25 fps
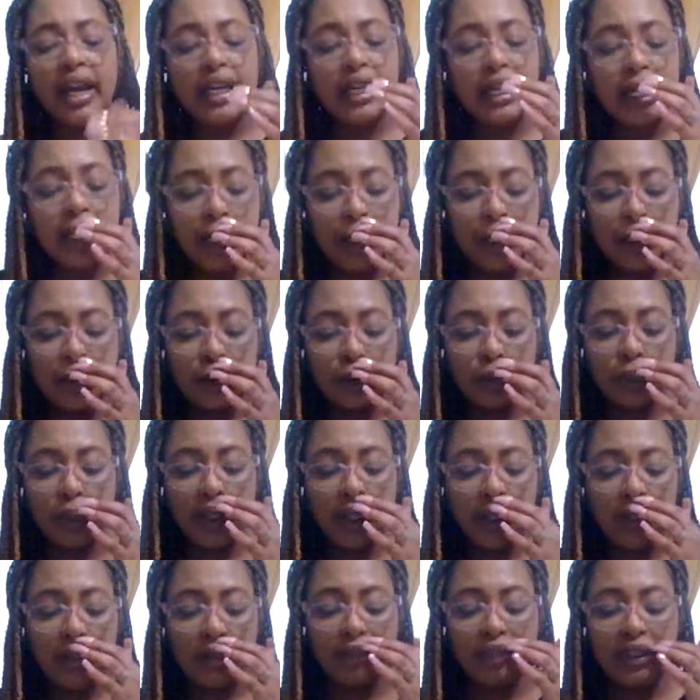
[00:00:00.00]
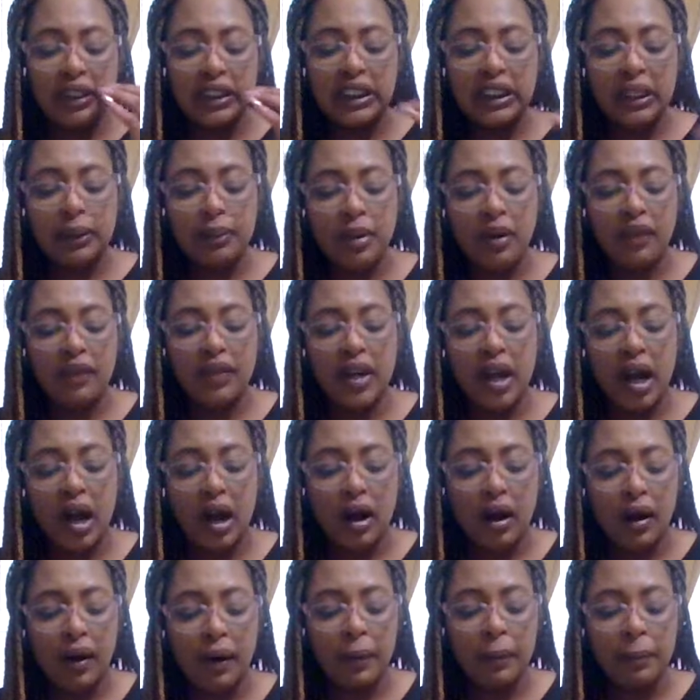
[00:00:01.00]
Years with, for some of
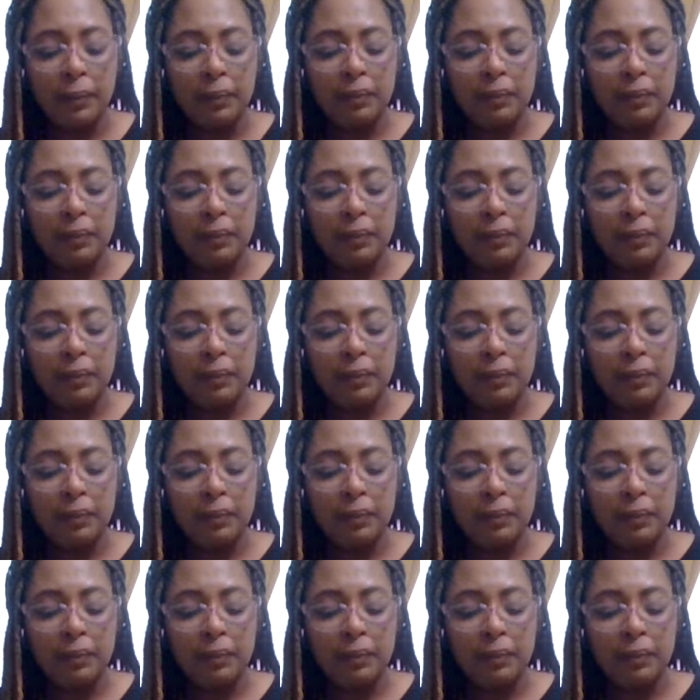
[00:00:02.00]
y'all,